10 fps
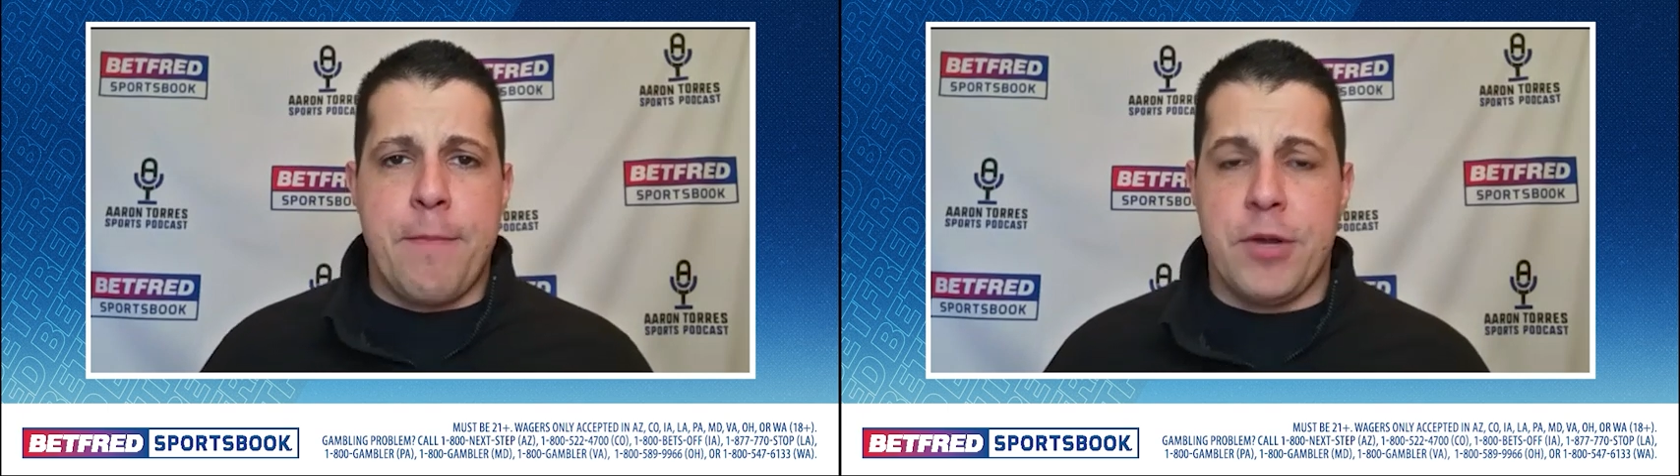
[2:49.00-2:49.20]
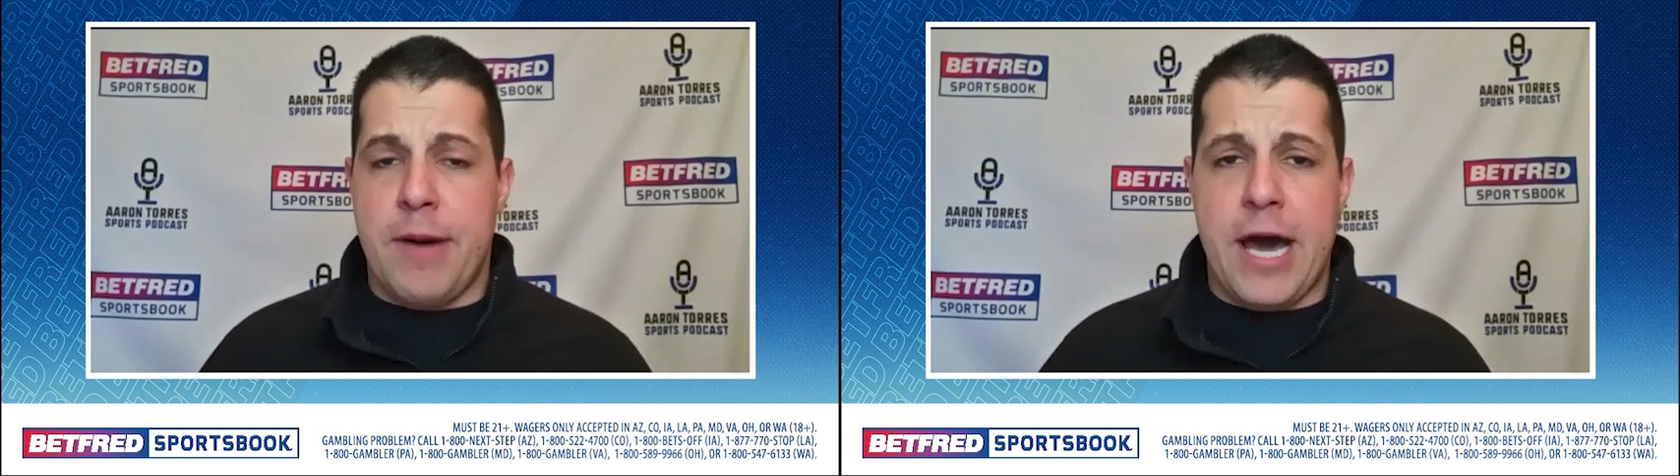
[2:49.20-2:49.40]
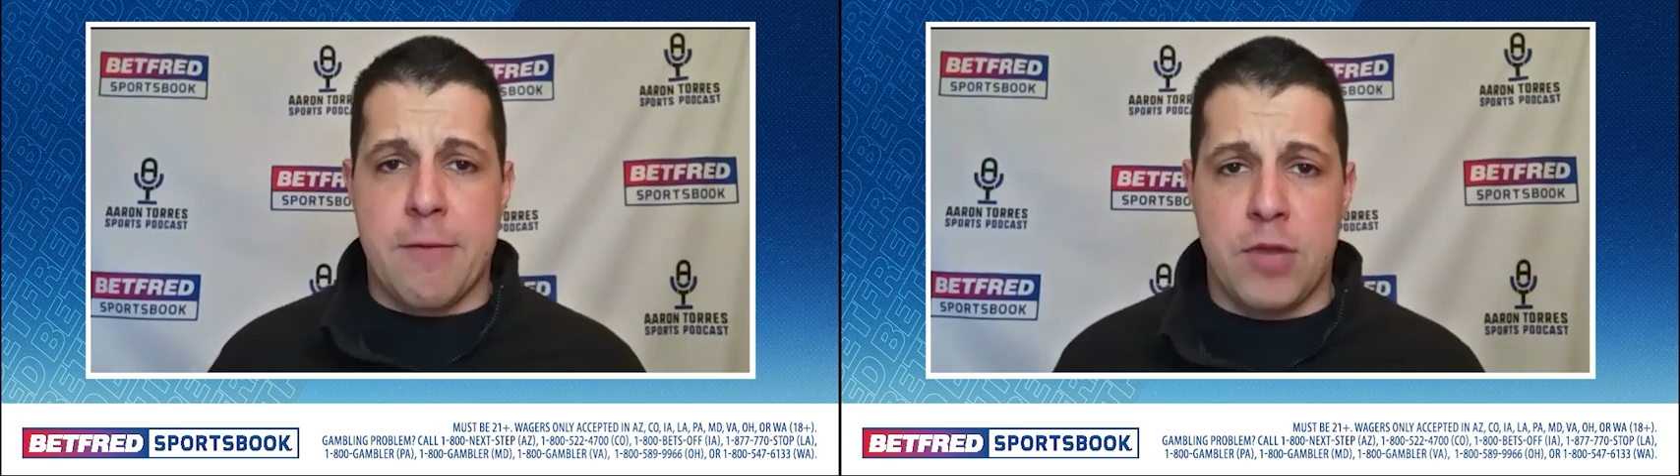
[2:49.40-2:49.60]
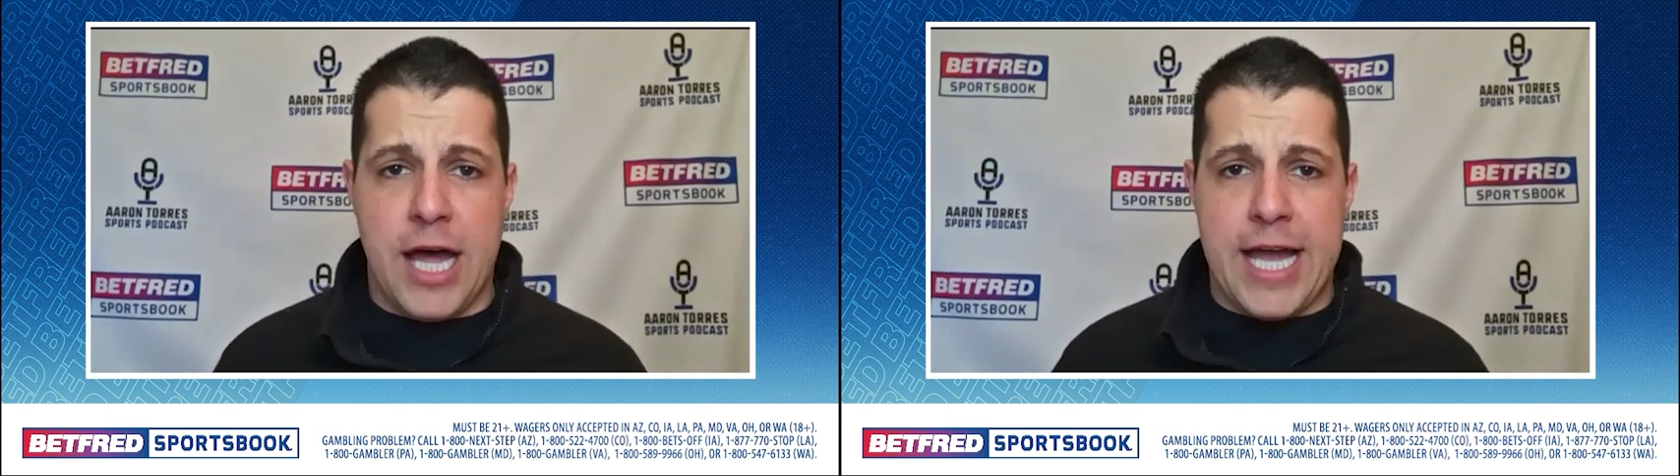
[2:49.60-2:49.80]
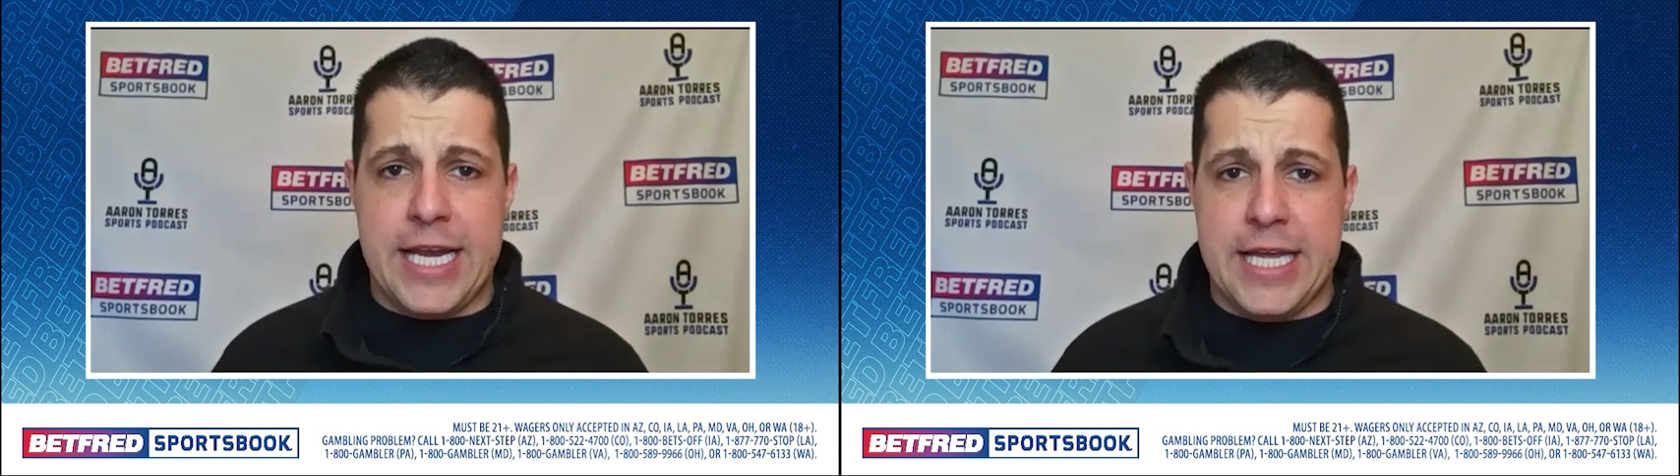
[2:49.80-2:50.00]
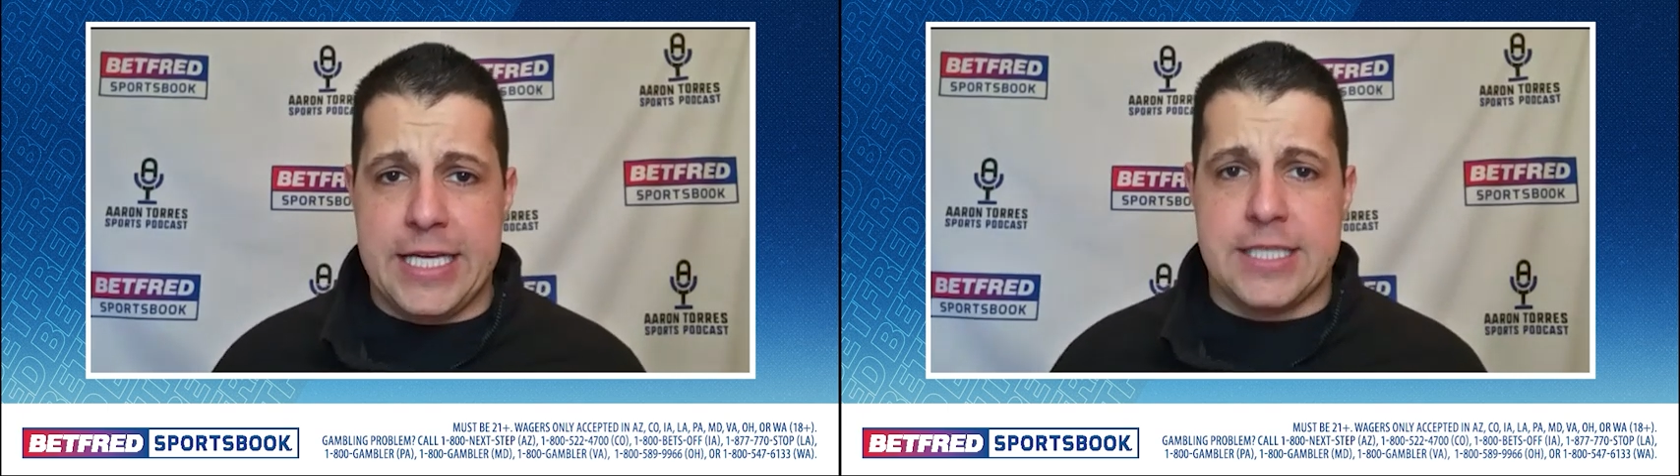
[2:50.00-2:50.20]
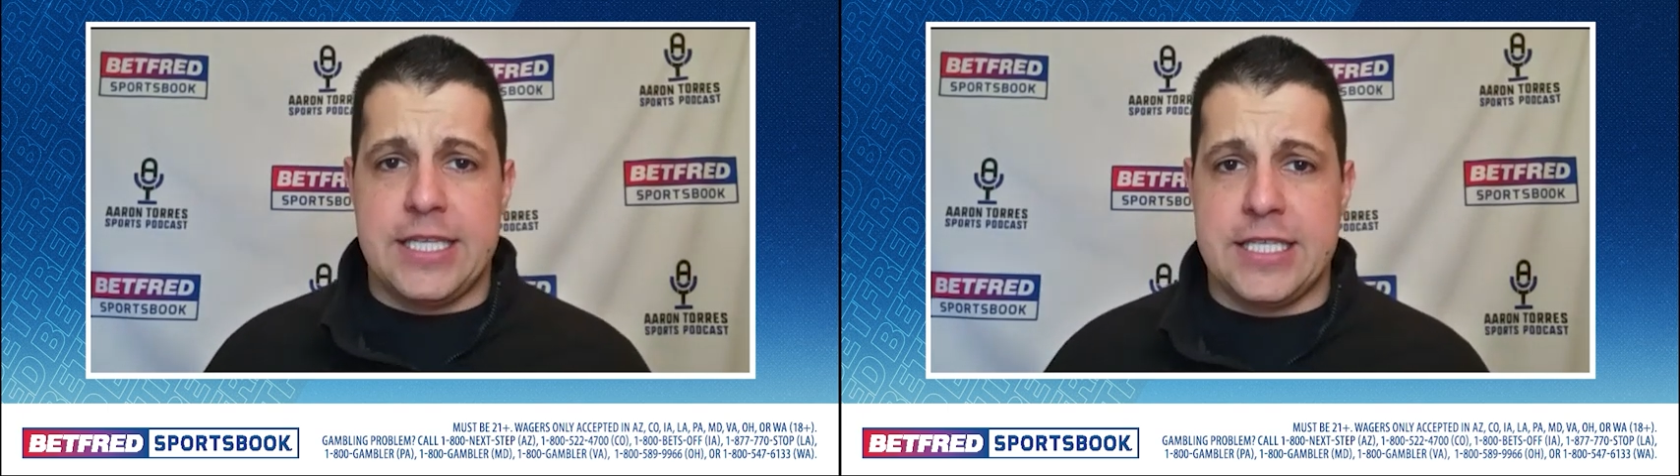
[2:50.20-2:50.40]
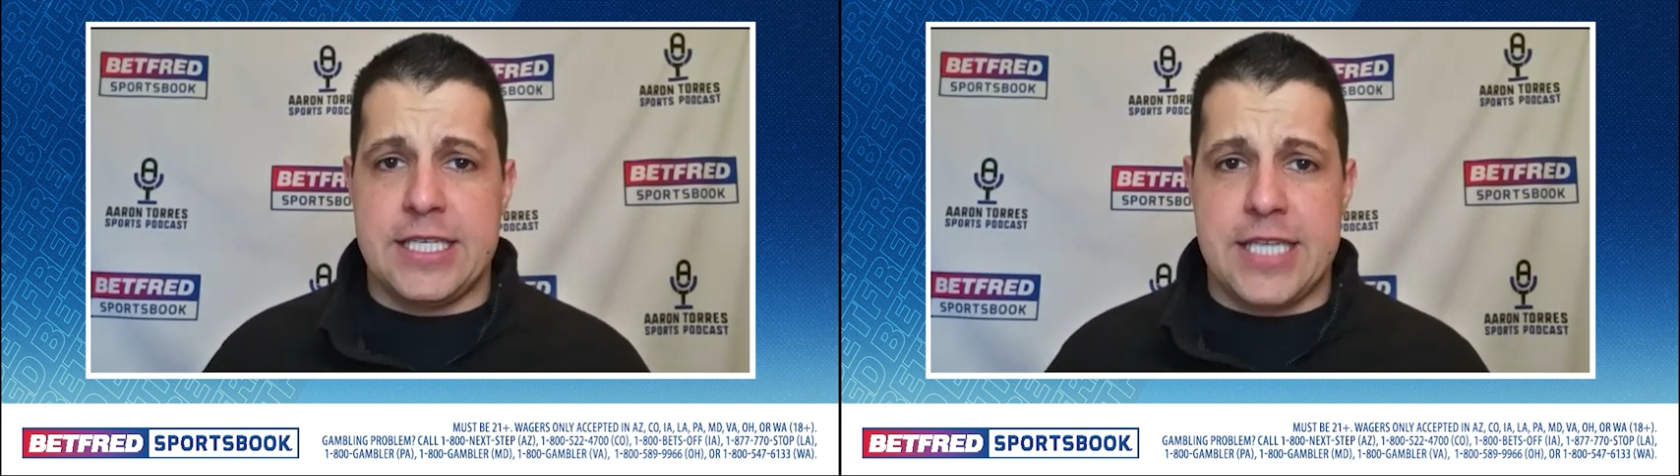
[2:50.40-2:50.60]
But the bottom line is
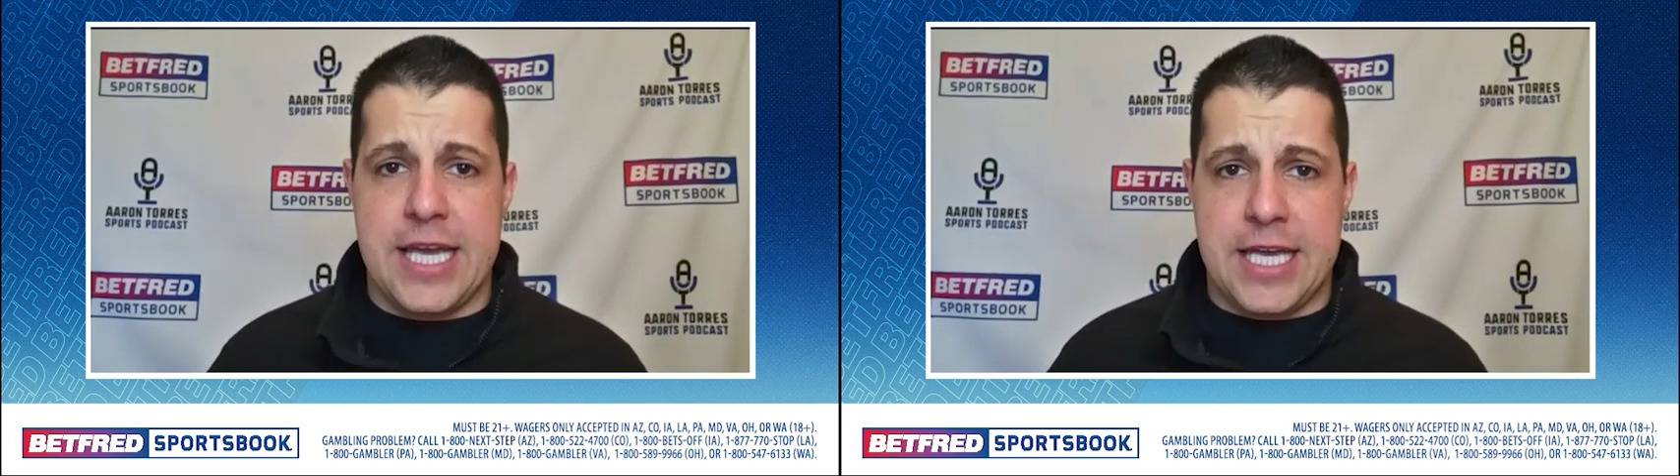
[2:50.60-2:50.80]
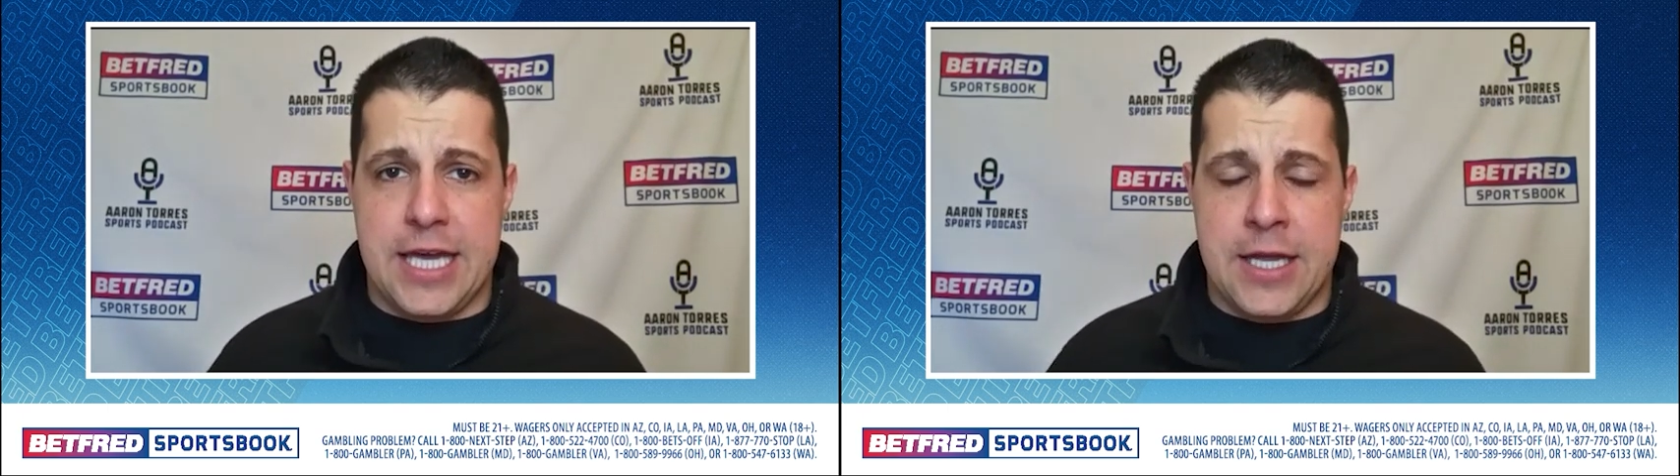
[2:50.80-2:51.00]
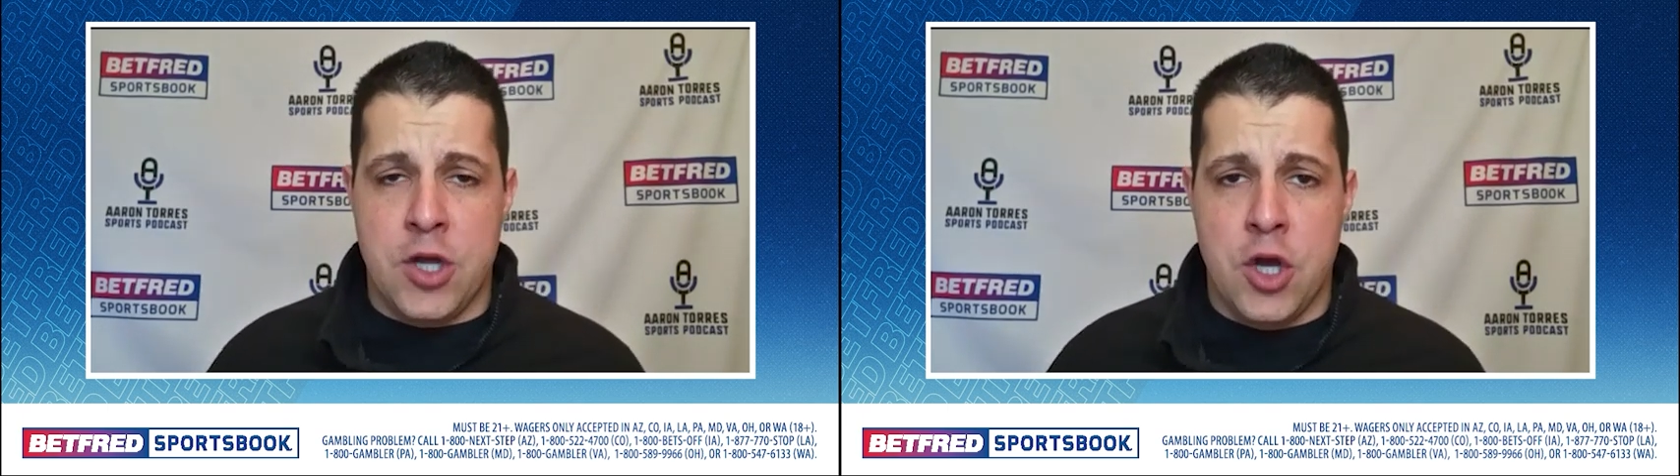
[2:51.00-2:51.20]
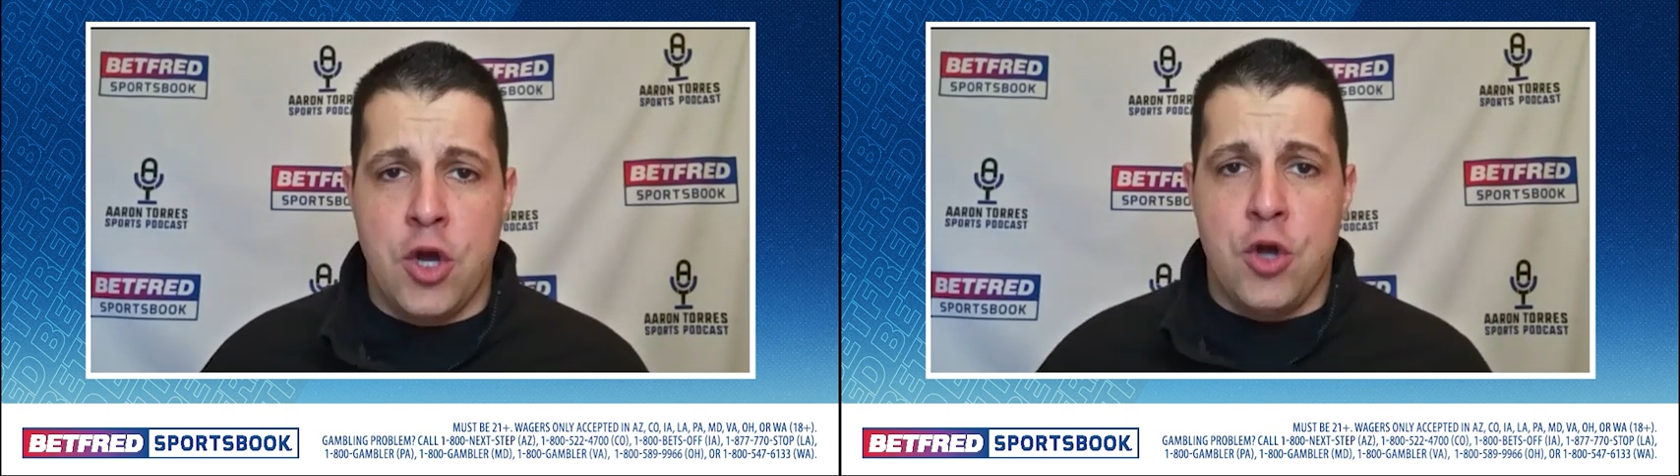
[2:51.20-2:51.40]
this is a kid